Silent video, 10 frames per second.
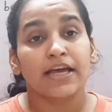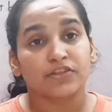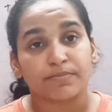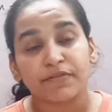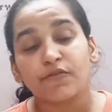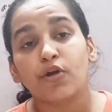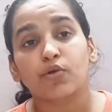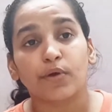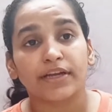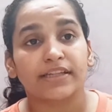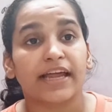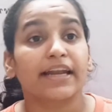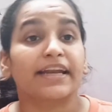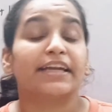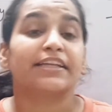So before going
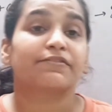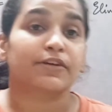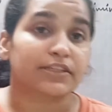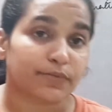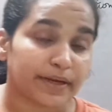there, it is first